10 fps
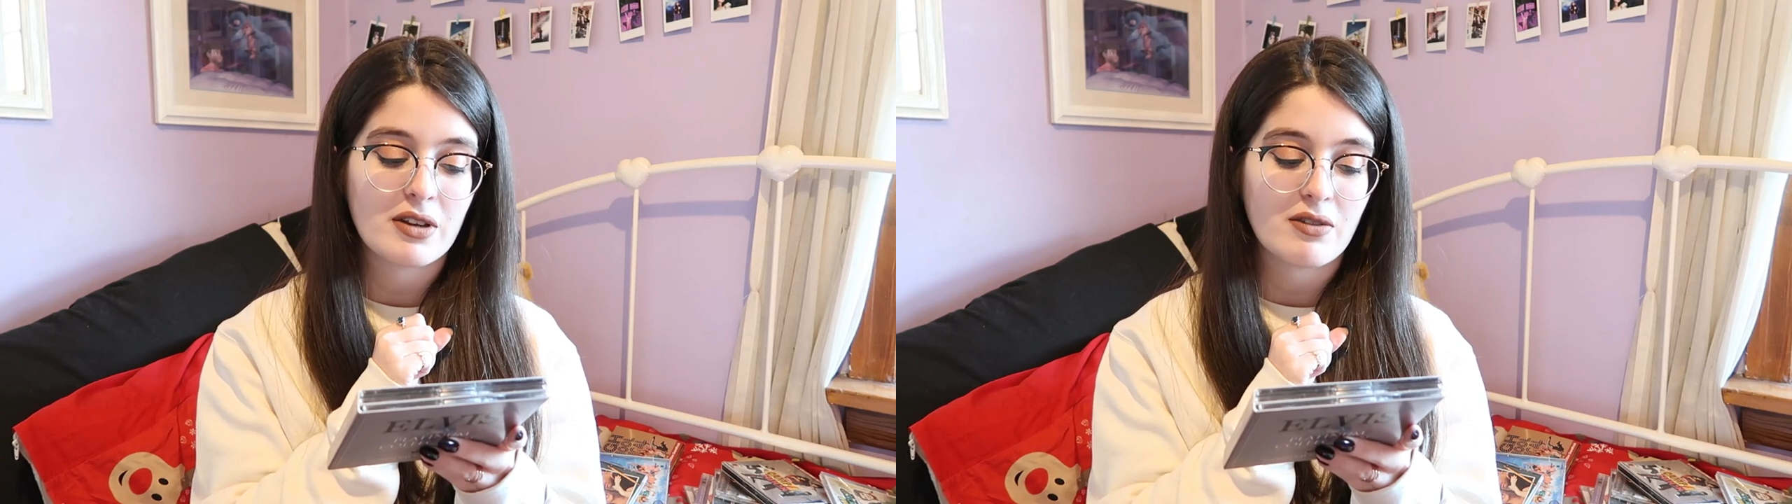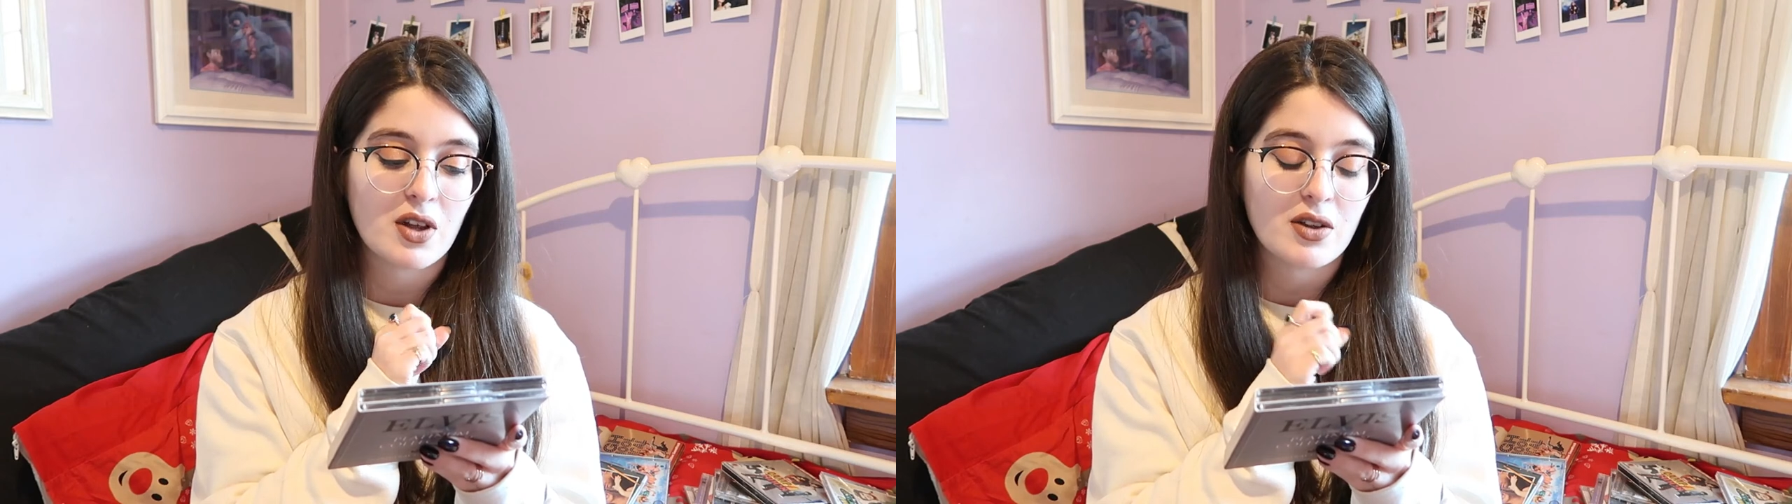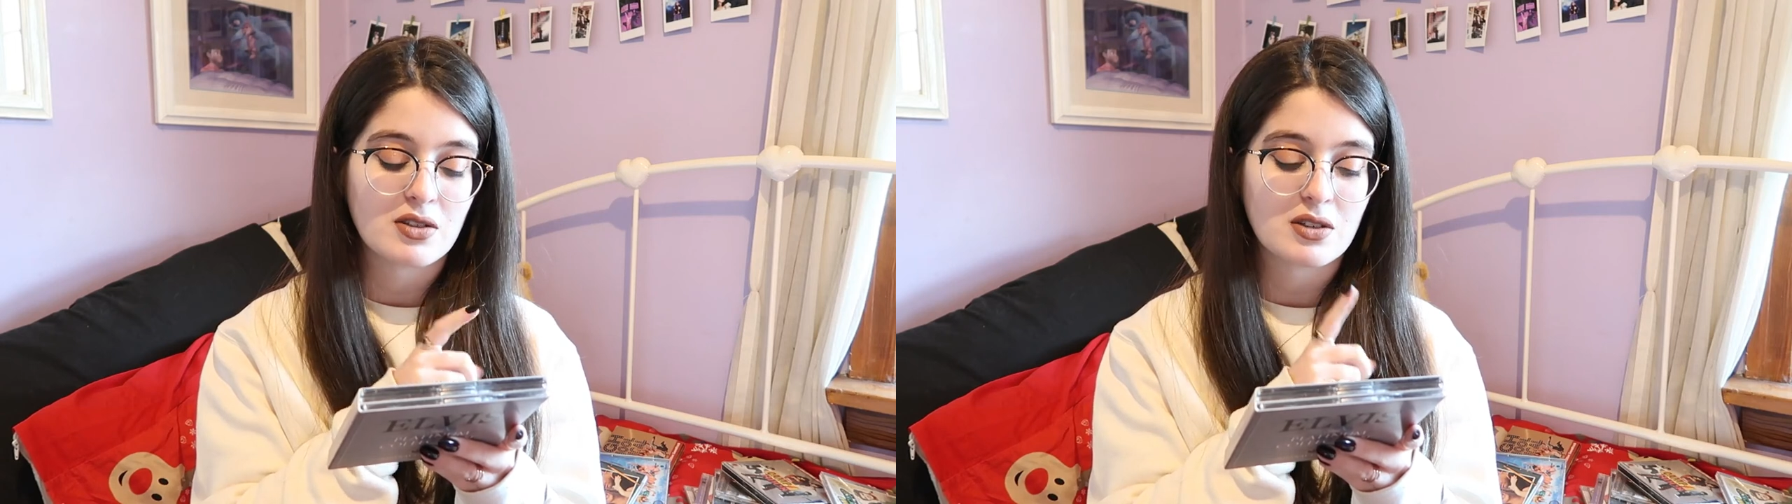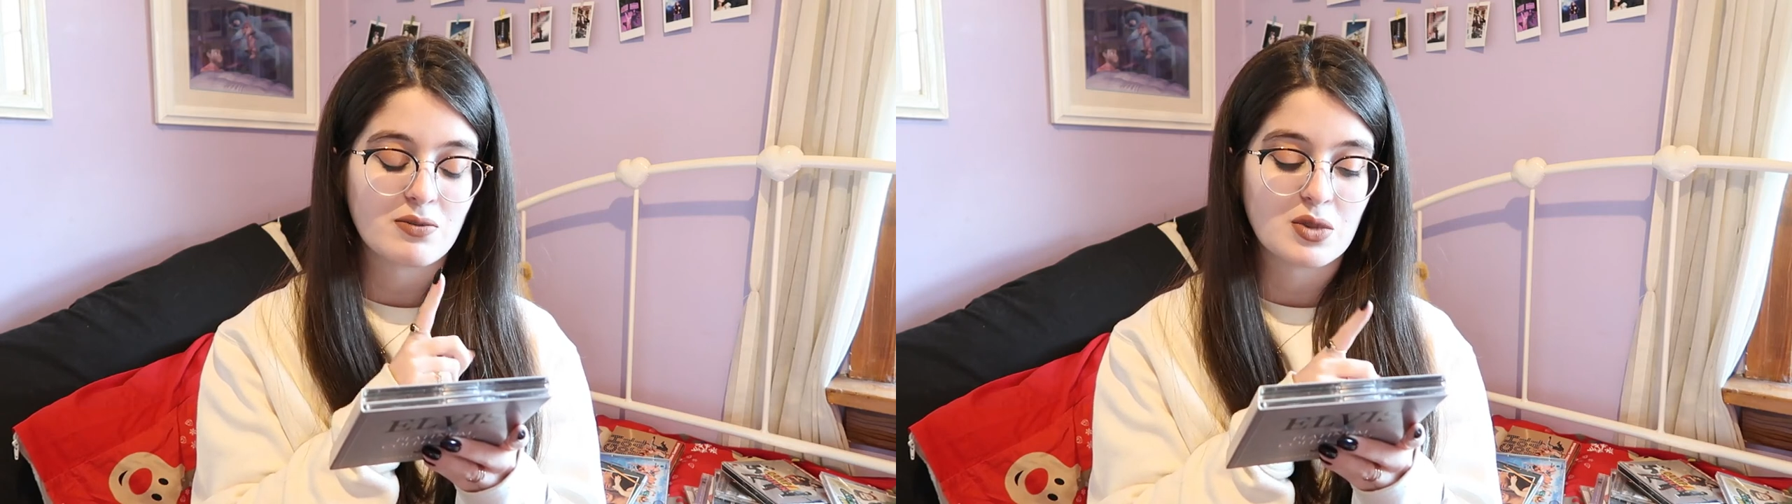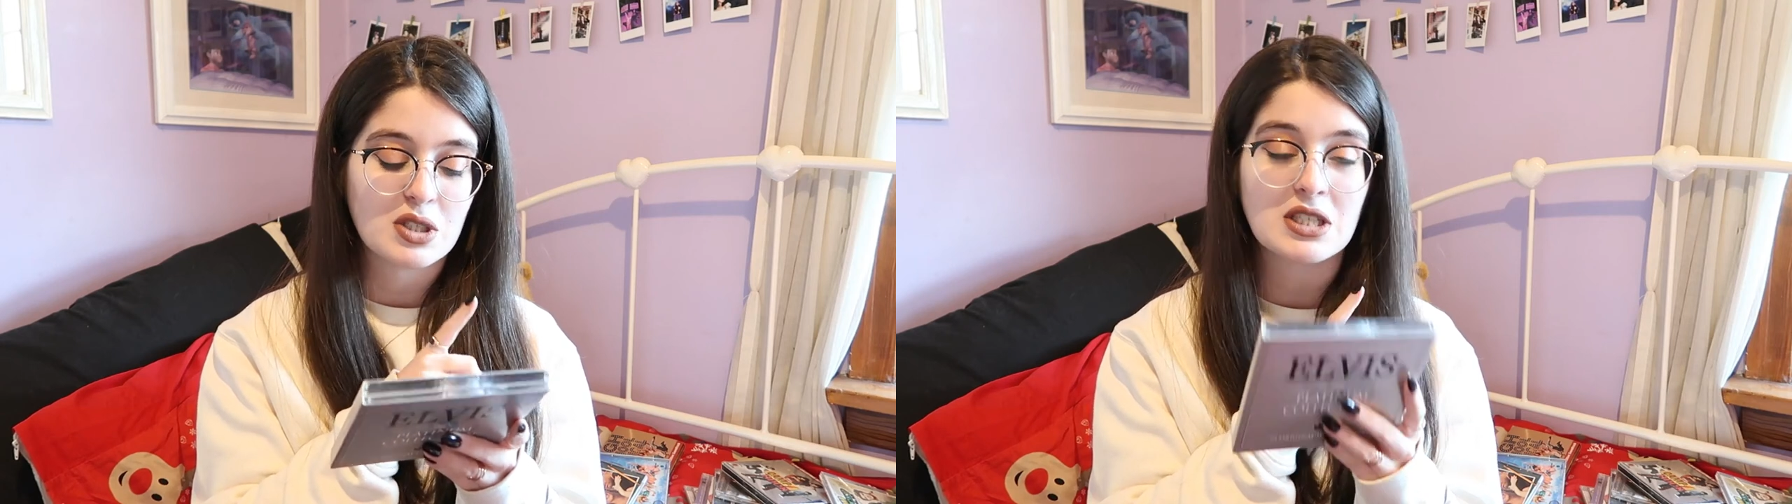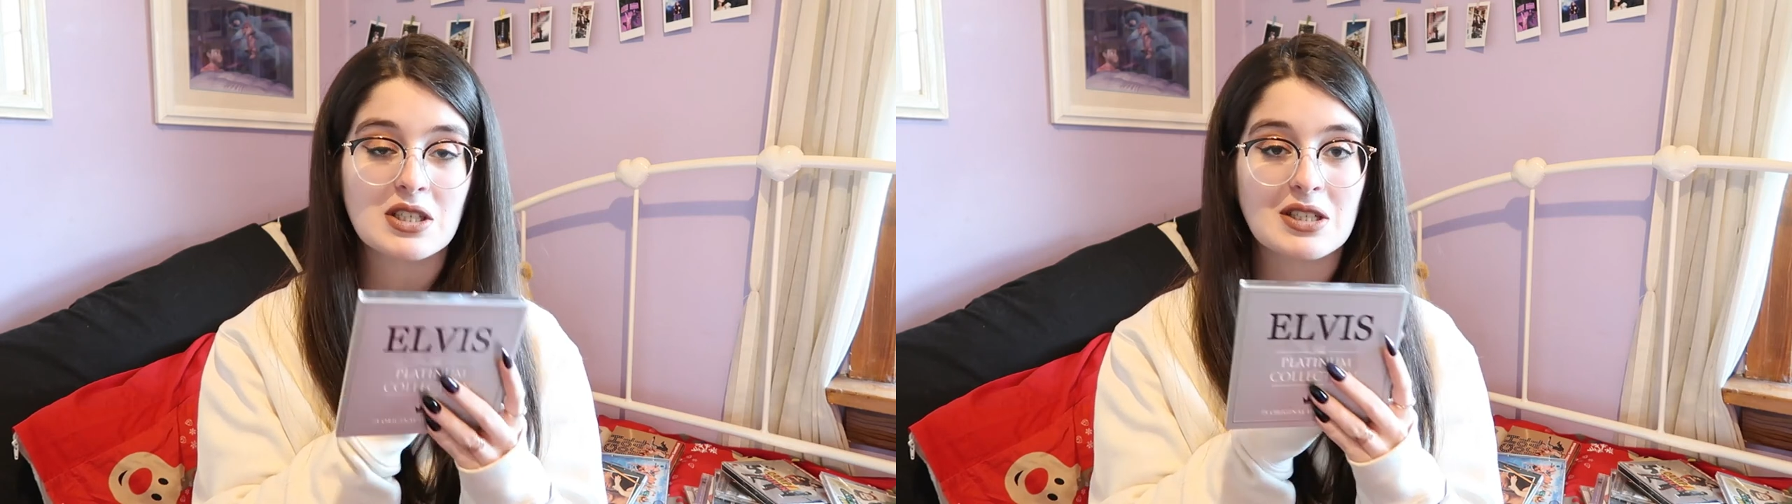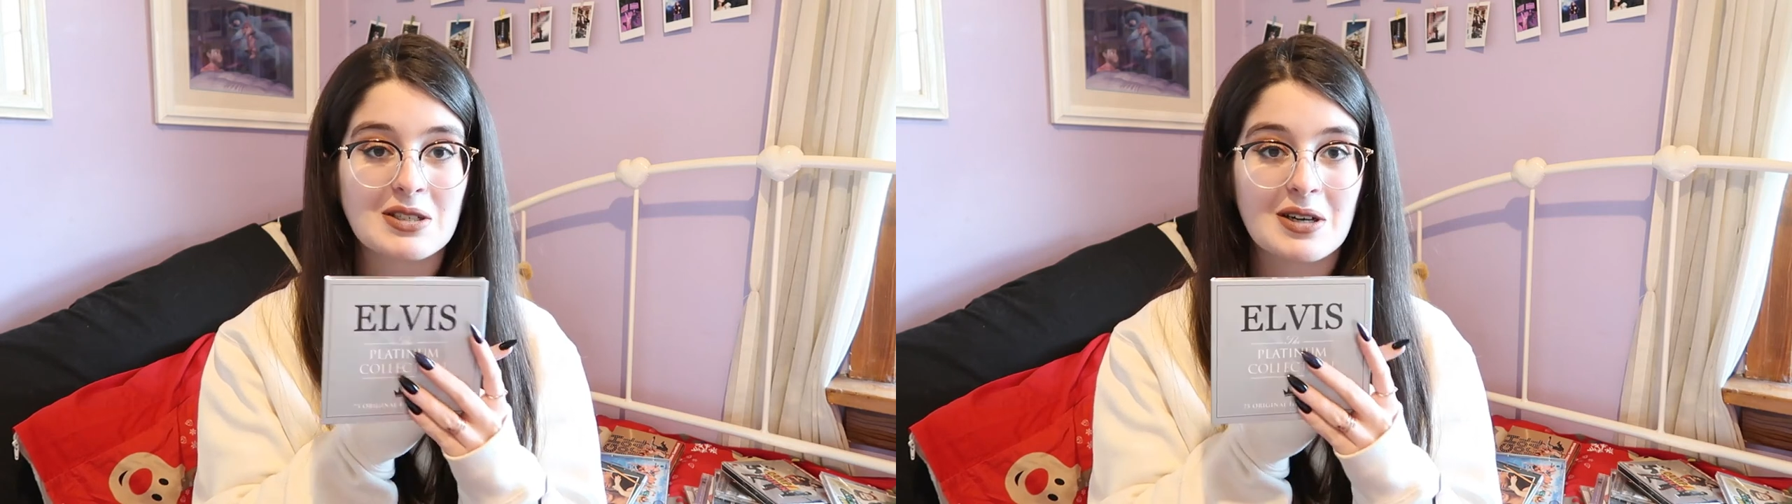even though there's some really good